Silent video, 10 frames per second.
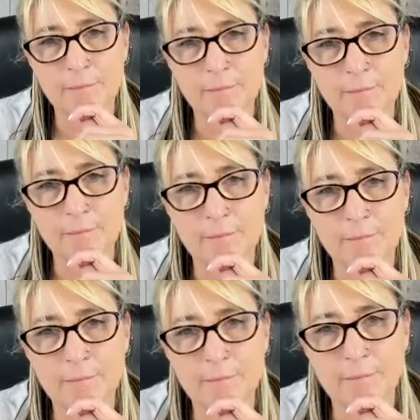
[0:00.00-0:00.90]

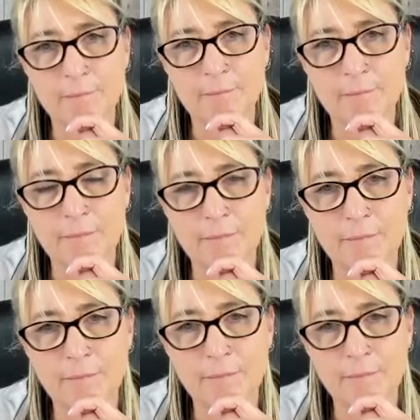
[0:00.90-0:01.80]

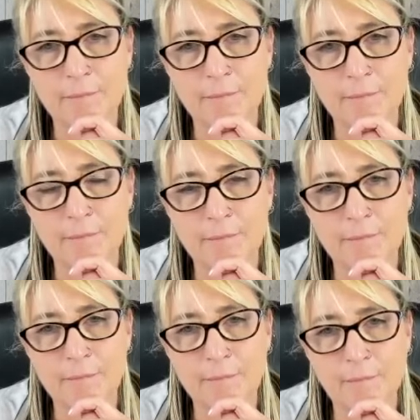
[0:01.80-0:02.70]

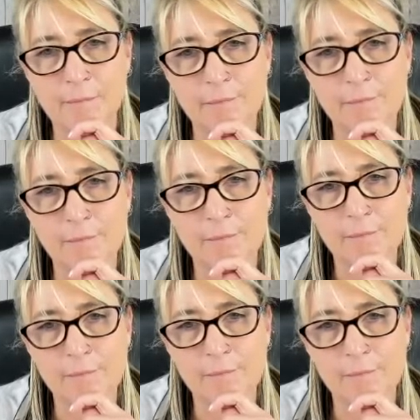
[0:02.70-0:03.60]

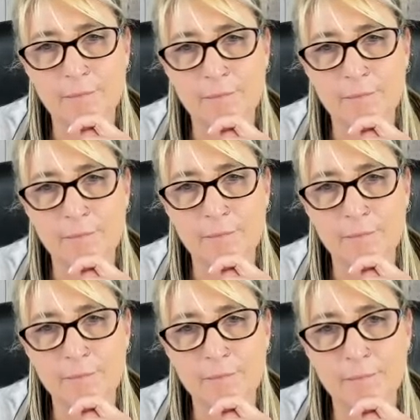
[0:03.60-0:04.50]

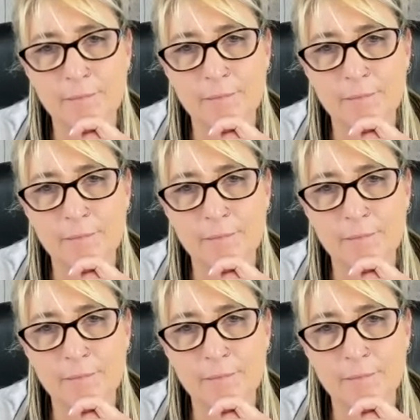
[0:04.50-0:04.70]
(not speaking)